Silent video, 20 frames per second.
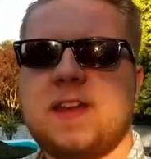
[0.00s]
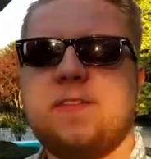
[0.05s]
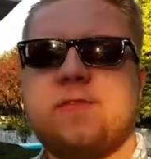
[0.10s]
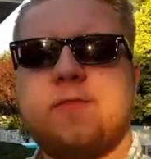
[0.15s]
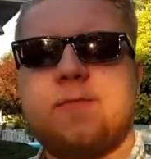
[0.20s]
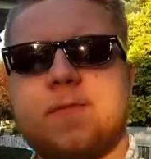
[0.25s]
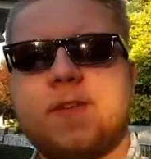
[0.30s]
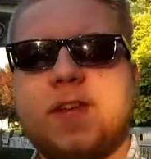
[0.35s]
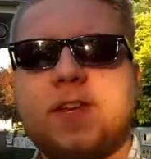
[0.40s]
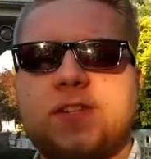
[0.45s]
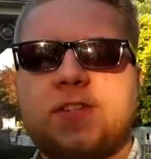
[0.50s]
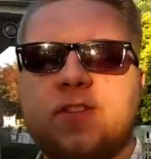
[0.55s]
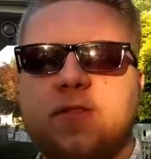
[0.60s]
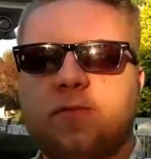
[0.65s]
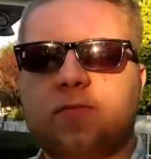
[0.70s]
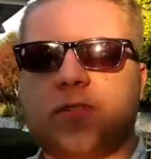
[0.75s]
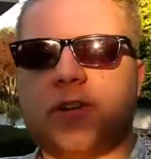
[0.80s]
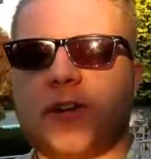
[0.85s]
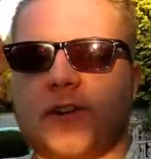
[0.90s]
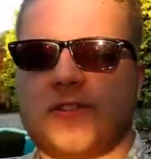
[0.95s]
Eddie from
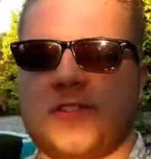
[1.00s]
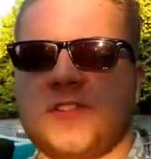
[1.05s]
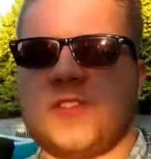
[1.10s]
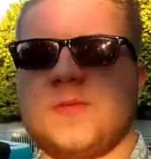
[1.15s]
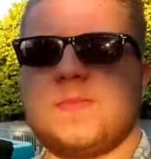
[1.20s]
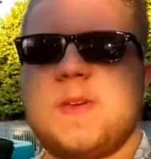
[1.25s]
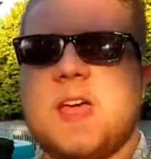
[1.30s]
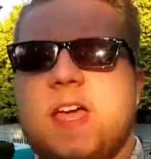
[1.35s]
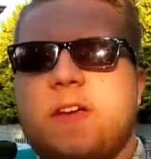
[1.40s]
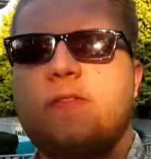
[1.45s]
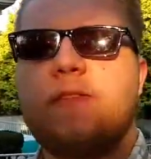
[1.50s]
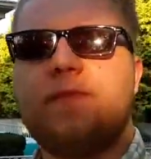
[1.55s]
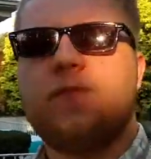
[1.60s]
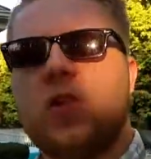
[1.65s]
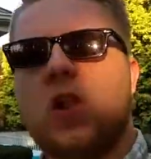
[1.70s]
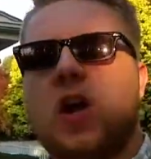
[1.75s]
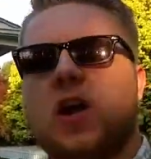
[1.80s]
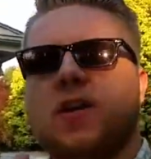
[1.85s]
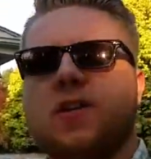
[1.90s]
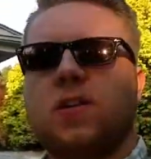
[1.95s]
Keystone Productions back with
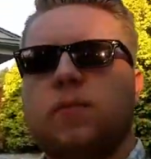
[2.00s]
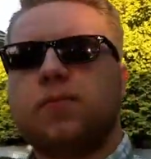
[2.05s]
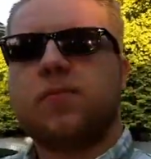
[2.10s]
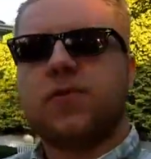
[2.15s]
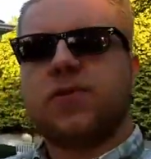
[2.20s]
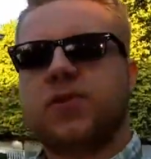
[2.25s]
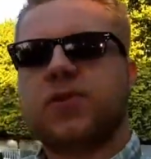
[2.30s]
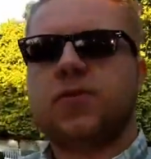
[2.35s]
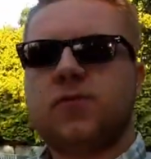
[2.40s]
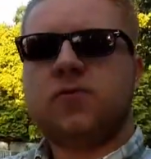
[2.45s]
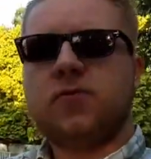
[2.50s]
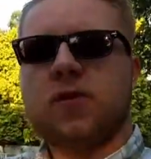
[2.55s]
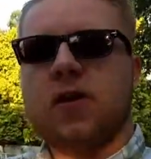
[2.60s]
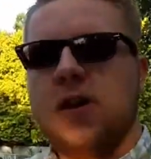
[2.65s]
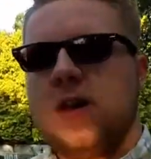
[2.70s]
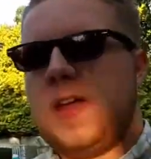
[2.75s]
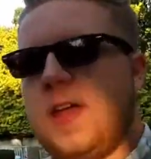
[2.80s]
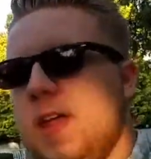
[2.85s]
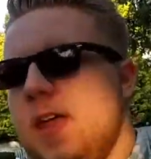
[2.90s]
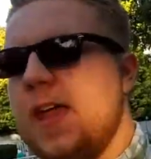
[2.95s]
vlog number 2,
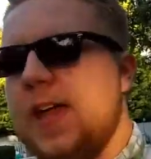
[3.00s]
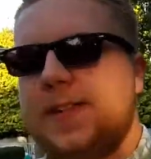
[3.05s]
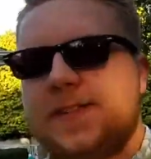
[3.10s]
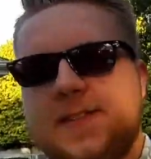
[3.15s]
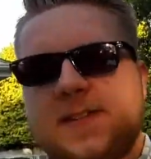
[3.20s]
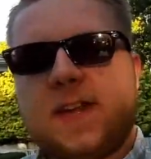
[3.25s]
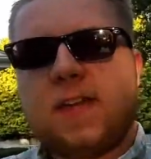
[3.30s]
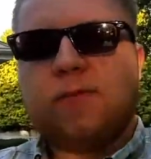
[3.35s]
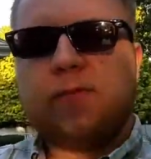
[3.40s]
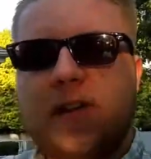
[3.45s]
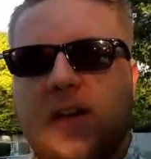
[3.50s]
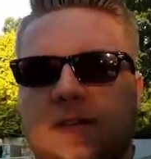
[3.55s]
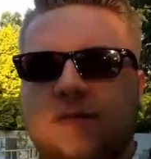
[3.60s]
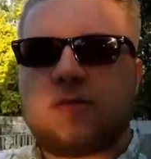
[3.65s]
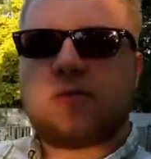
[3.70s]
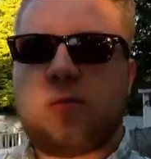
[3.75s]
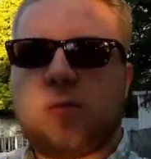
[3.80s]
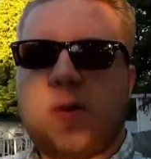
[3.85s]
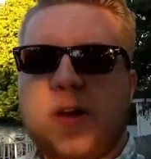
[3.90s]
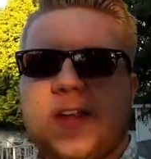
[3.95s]
and today we
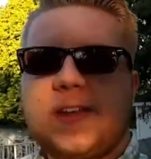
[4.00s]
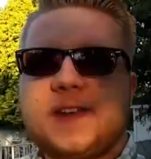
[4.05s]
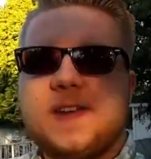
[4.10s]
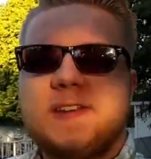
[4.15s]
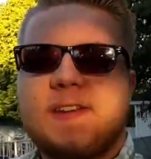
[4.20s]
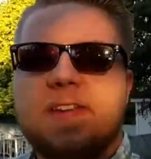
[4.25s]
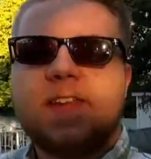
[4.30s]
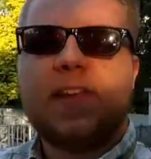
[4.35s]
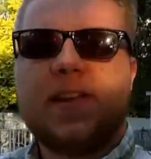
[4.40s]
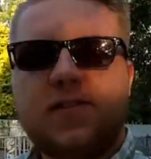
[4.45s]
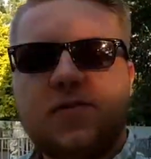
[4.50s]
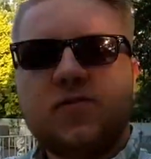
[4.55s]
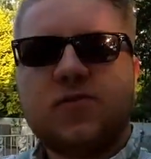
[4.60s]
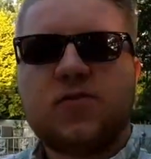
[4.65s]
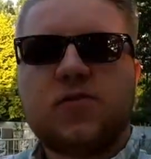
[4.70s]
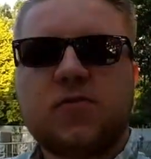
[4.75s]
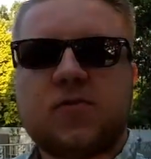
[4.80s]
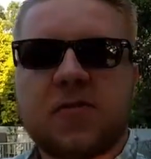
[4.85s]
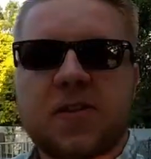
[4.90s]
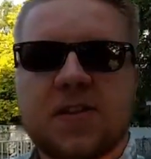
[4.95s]
have quite an
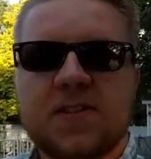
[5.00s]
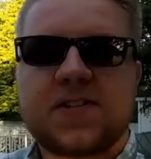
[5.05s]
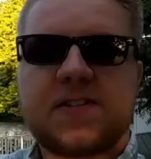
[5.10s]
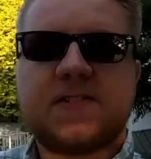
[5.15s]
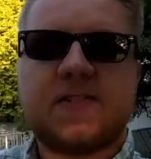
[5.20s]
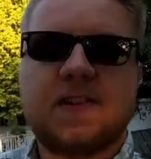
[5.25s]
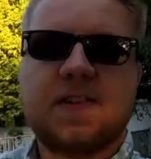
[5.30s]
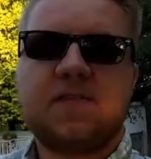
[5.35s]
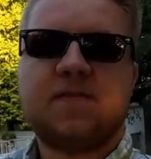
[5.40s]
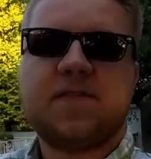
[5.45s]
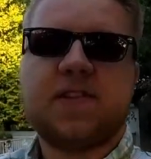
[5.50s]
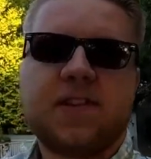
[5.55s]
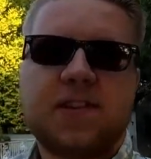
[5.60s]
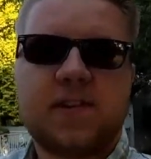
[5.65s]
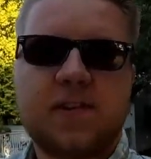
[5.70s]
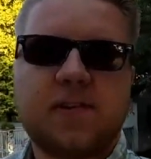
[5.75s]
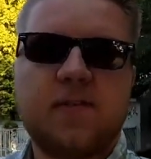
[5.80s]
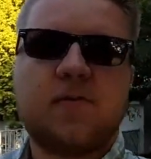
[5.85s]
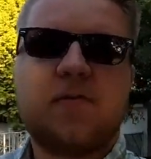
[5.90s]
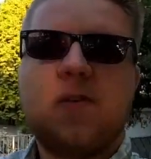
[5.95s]
interesting
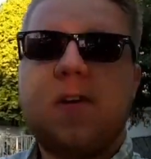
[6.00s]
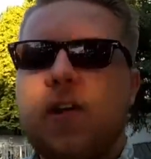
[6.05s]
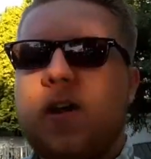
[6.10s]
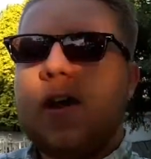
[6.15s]
video.